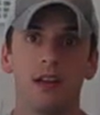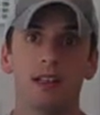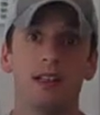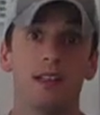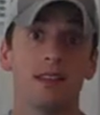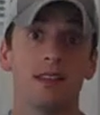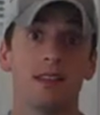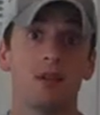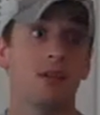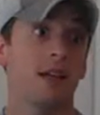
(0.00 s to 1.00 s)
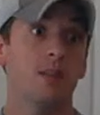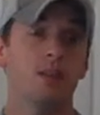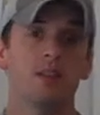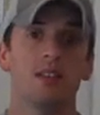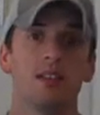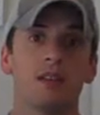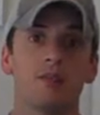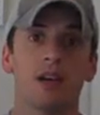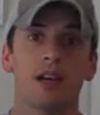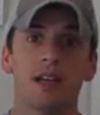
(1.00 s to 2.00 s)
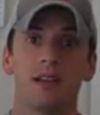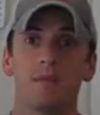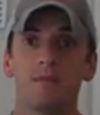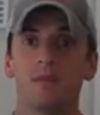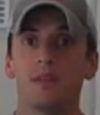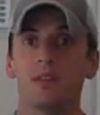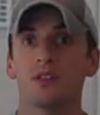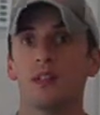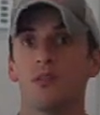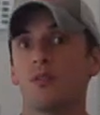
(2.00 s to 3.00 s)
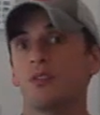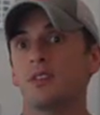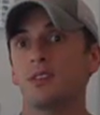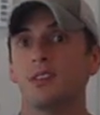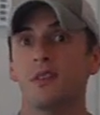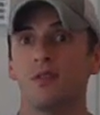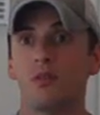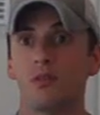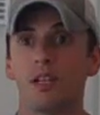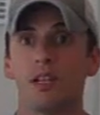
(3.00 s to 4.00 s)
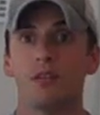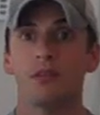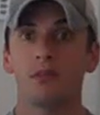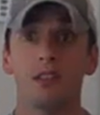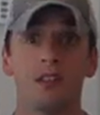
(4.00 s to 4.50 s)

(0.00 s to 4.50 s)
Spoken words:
And then they think, oh, that person didn't buy, so that person's not for me, or